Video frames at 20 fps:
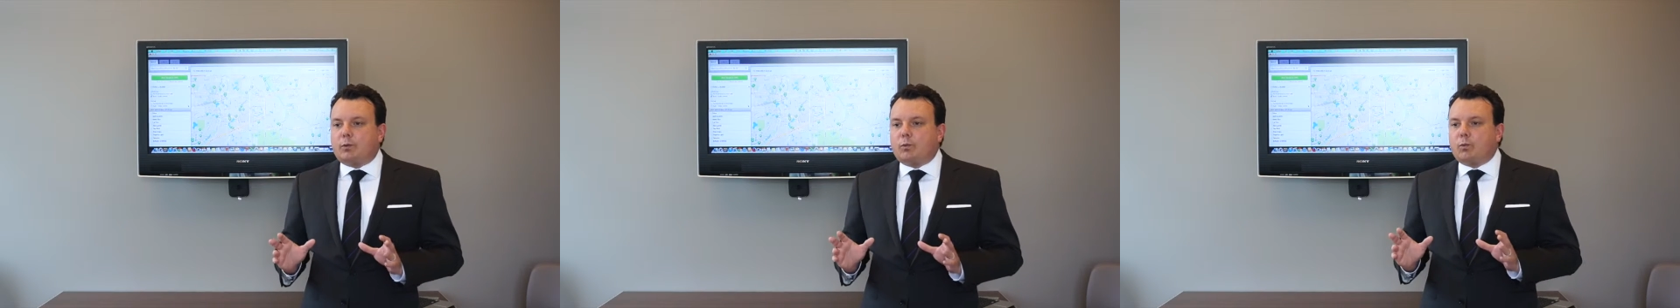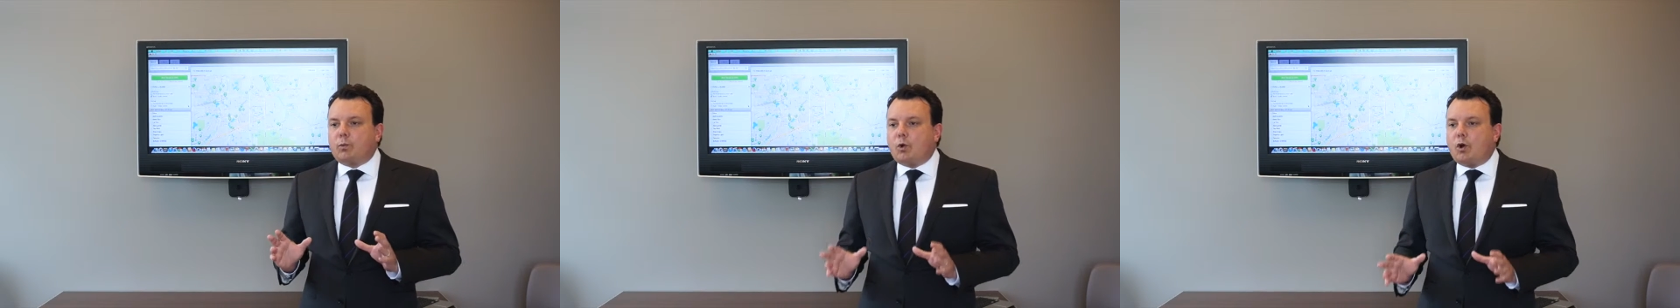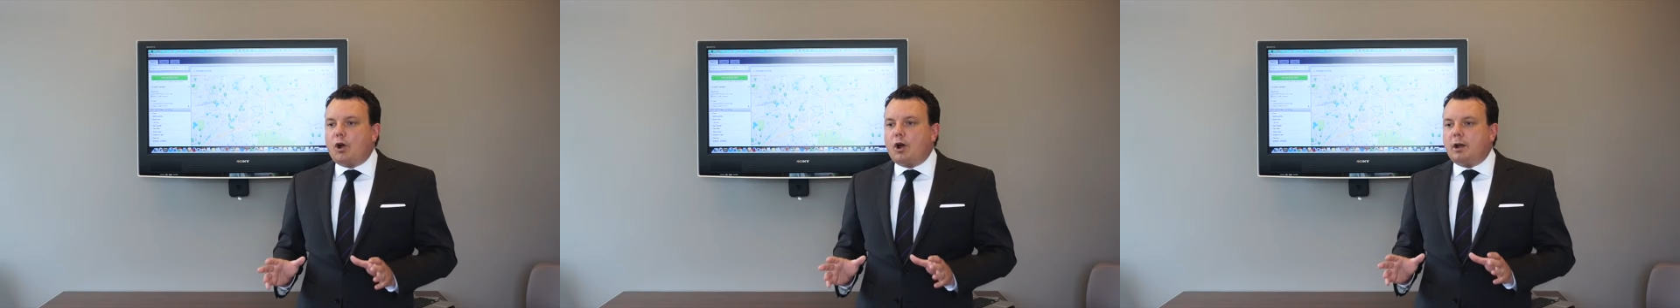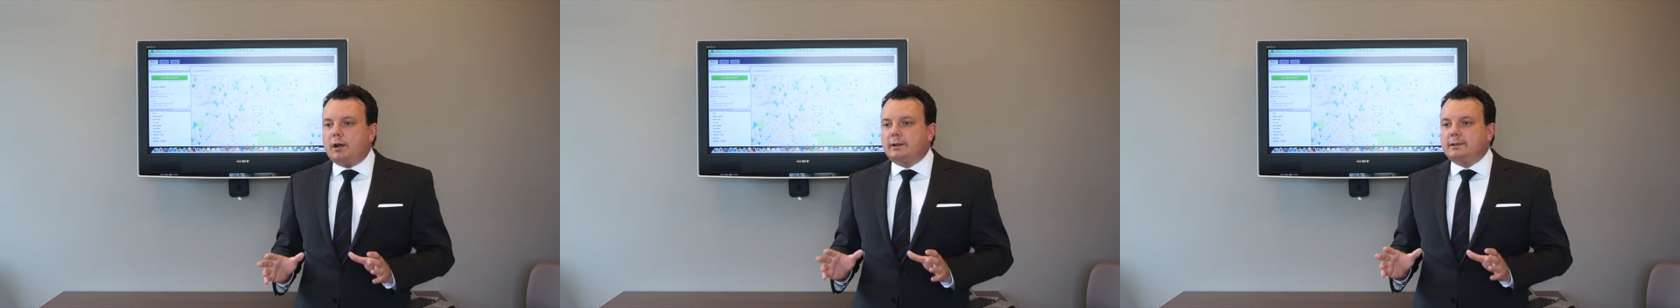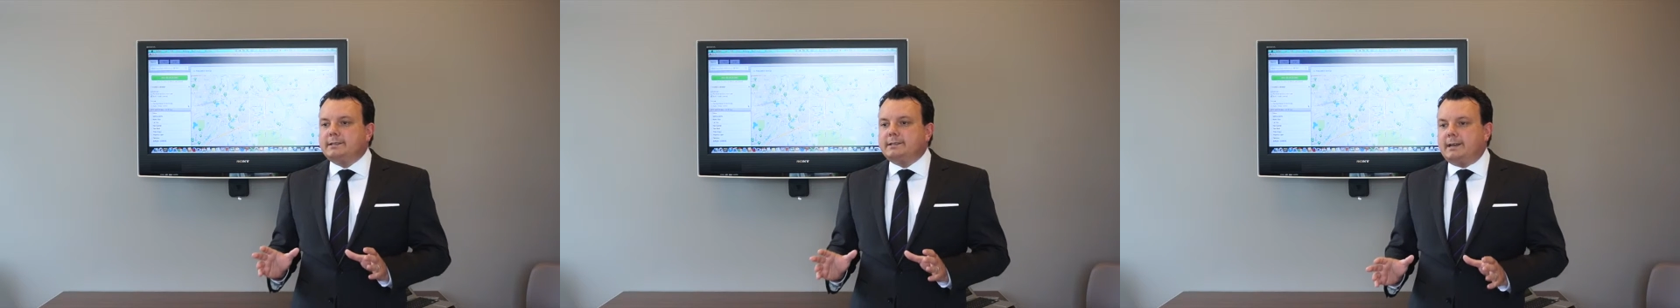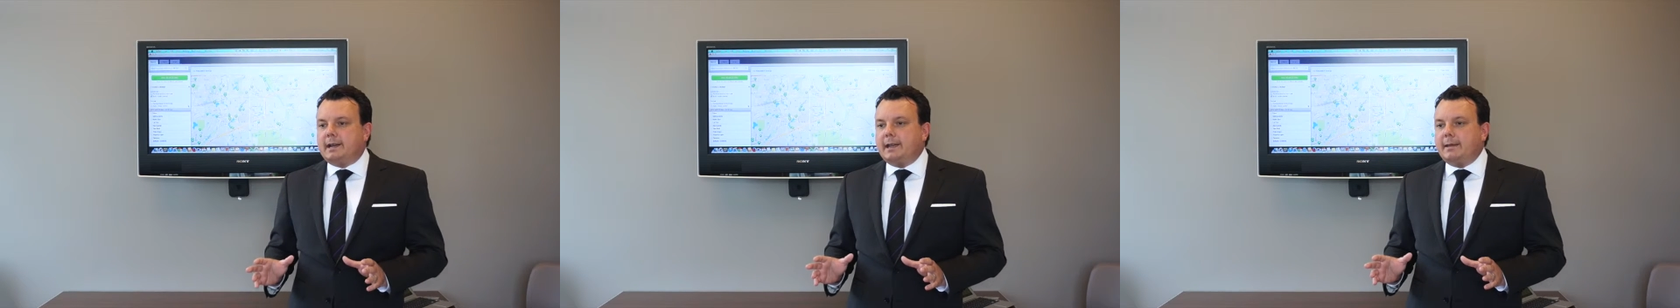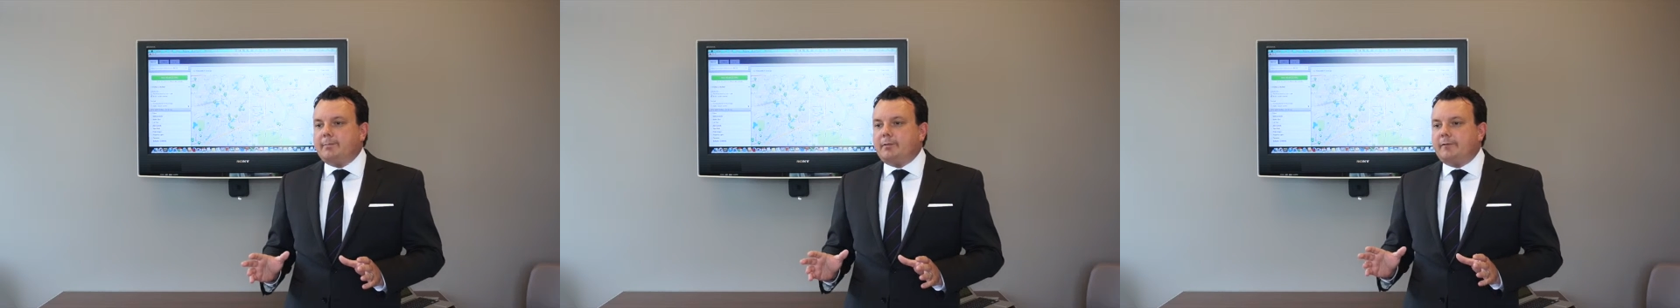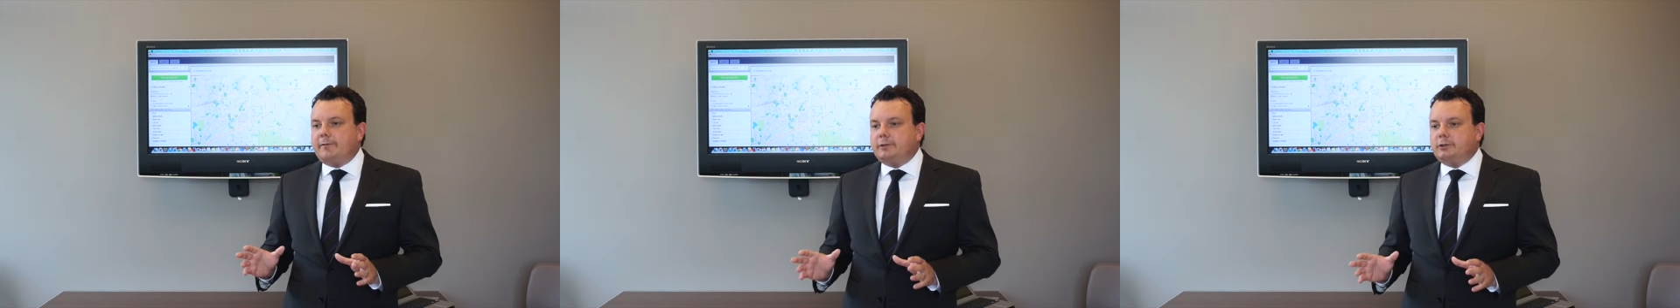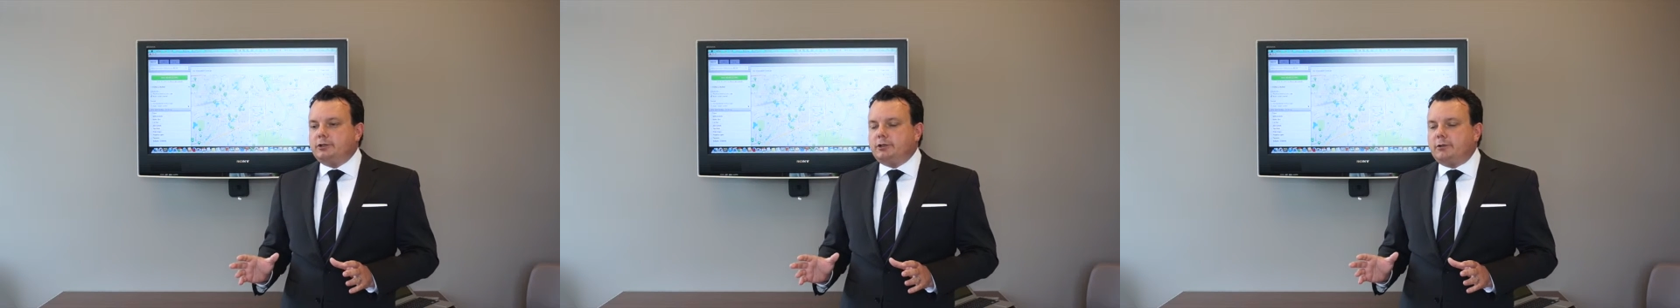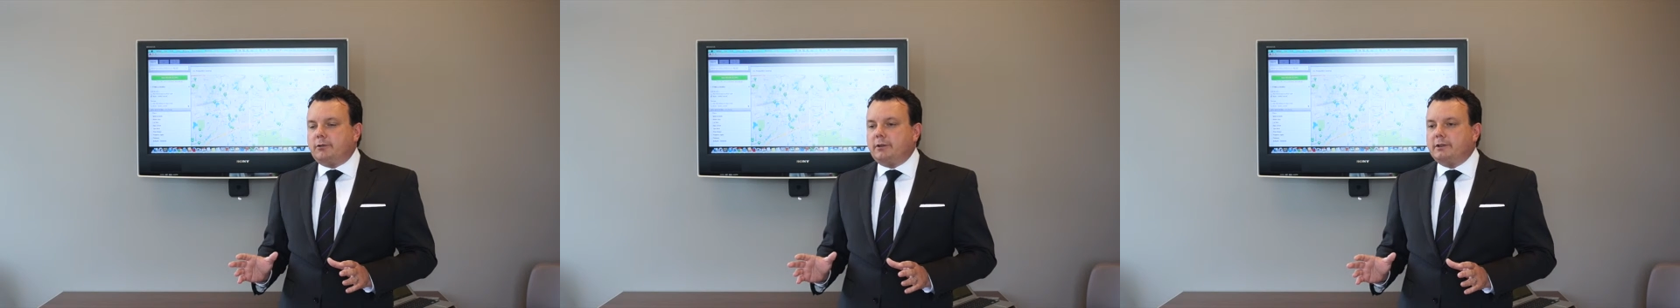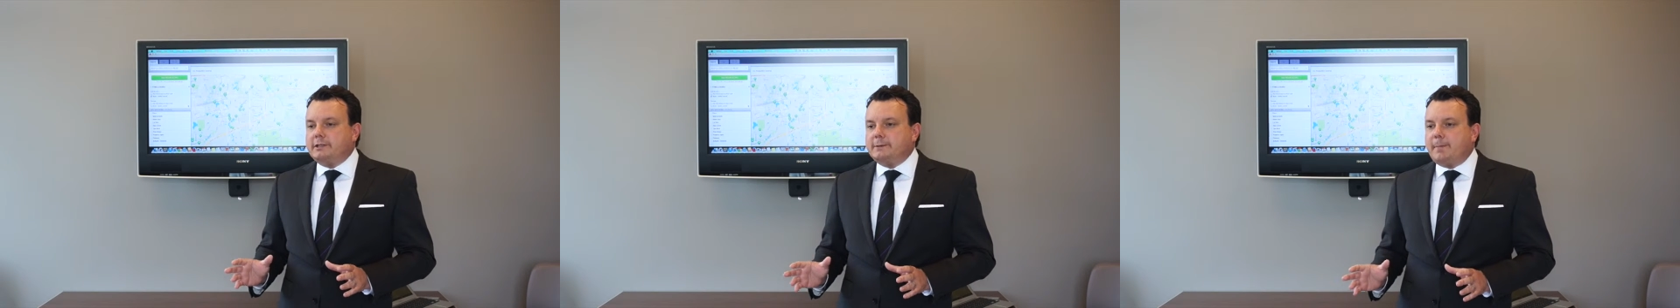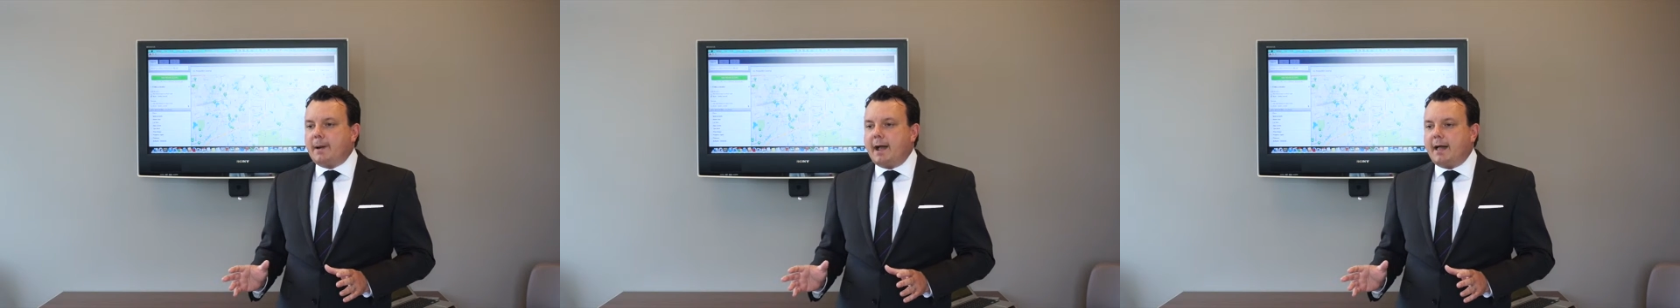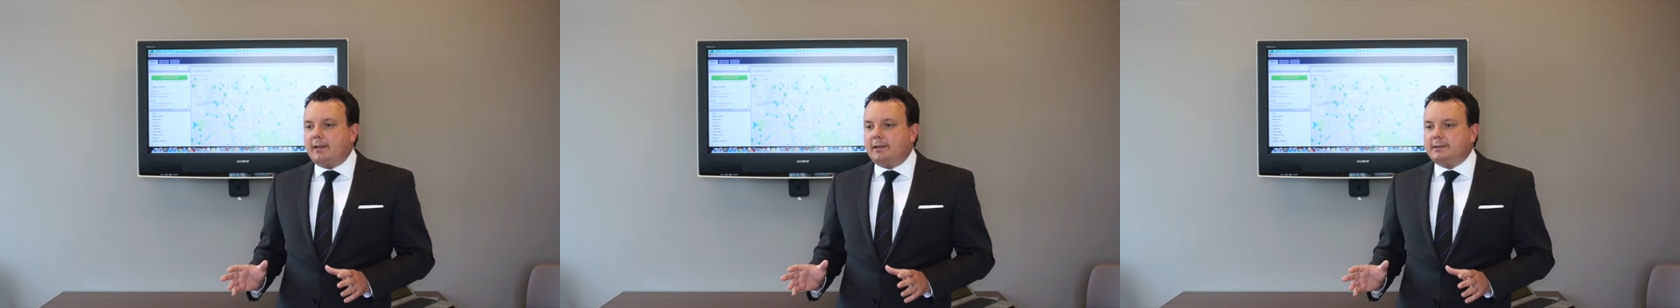wrong type of insurance
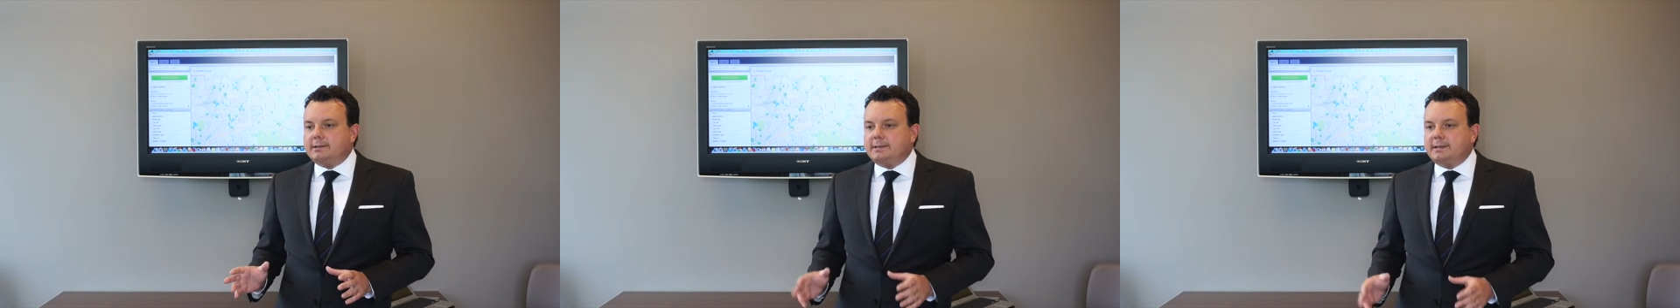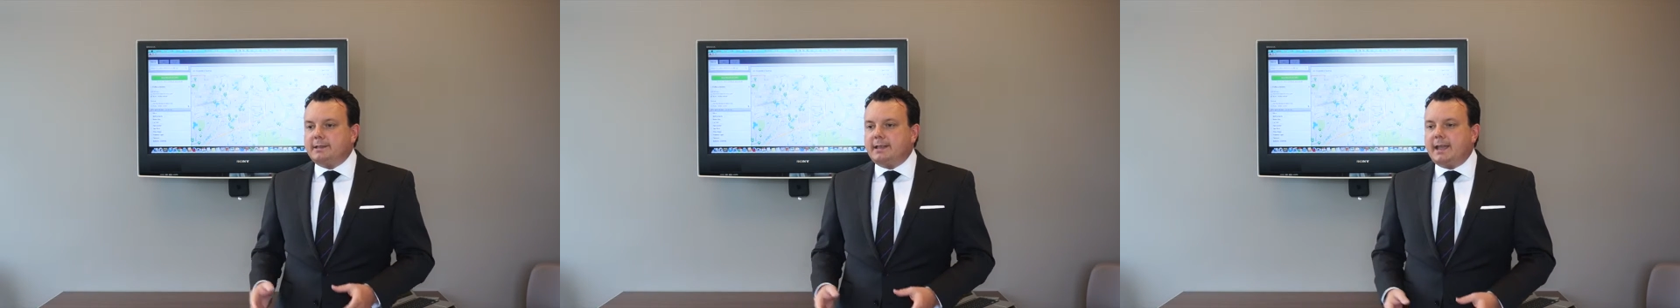policy.